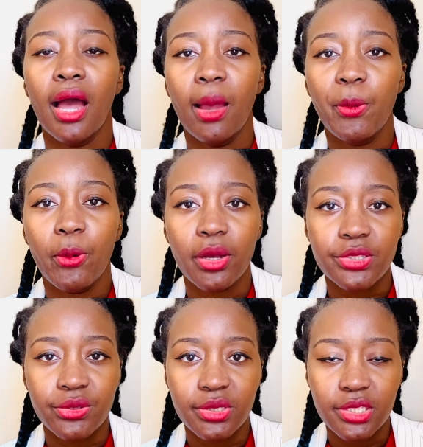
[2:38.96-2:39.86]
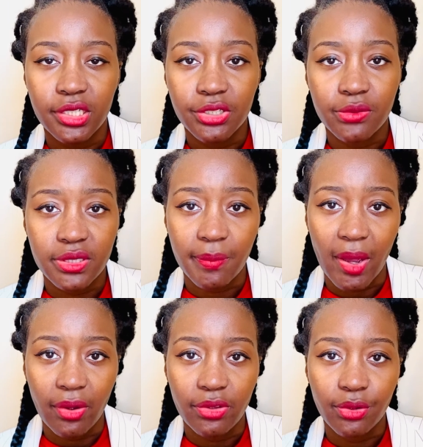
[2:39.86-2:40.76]
we'll ask you details
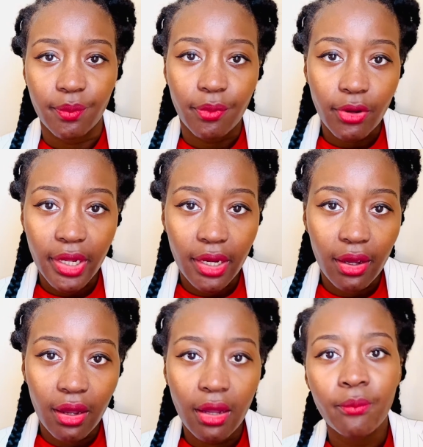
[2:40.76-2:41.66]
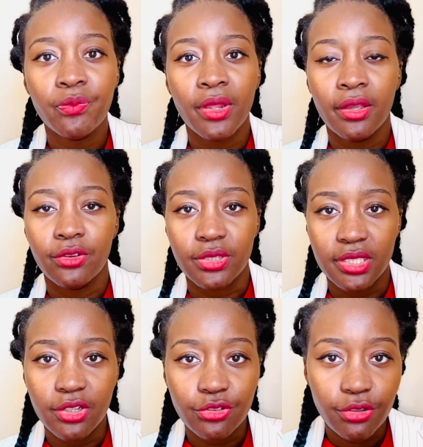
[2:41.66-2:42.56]
about your boiler, your
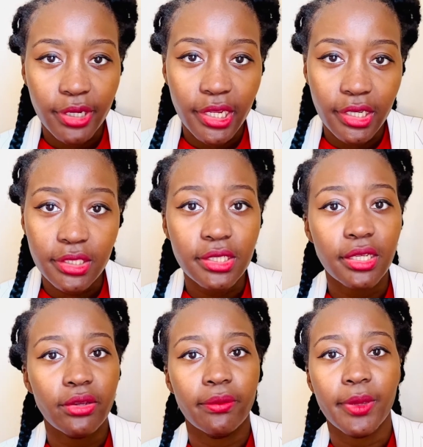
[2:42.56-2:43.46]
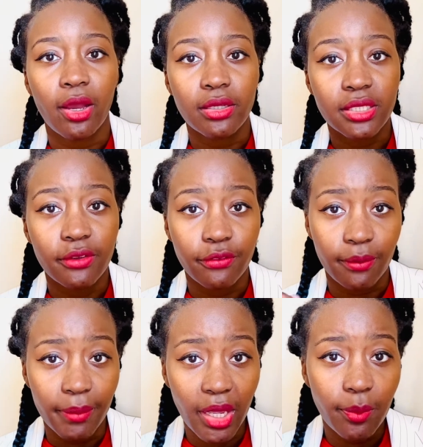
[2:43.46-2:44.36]
central heating. You'll be asking for
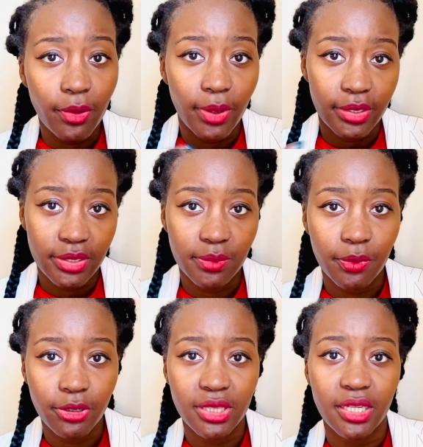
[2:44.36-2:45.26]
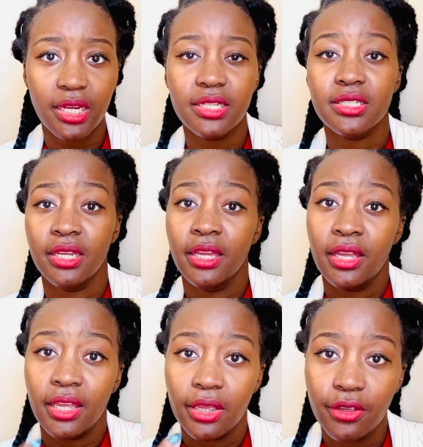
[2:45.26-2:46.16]
paperwork to support that.
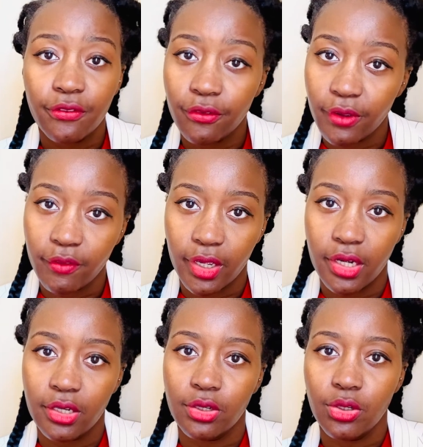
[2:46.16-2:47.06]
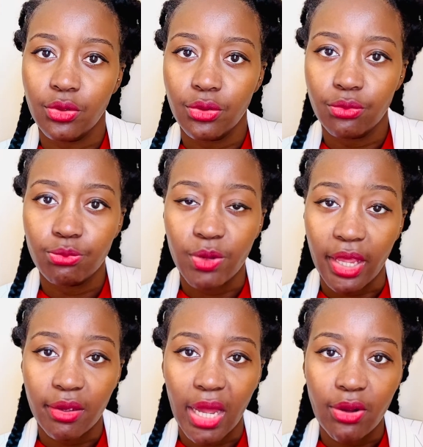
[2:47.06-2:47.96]
If you've ever had any
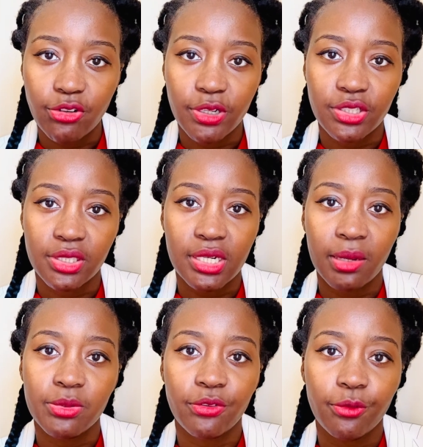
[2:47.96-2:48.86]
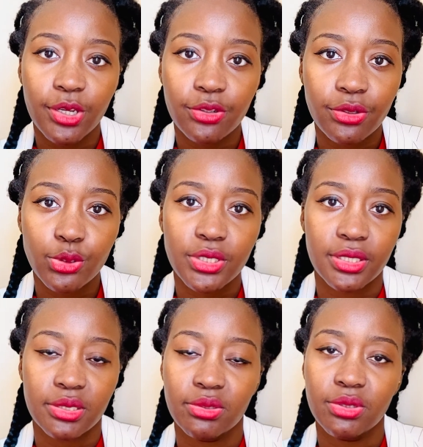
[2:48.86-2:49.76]
like alterations in terms of windows
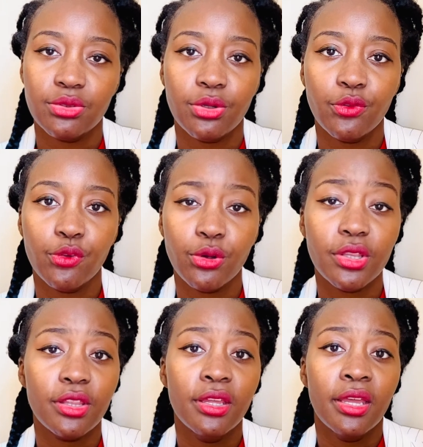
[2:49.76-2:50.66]
and so forth.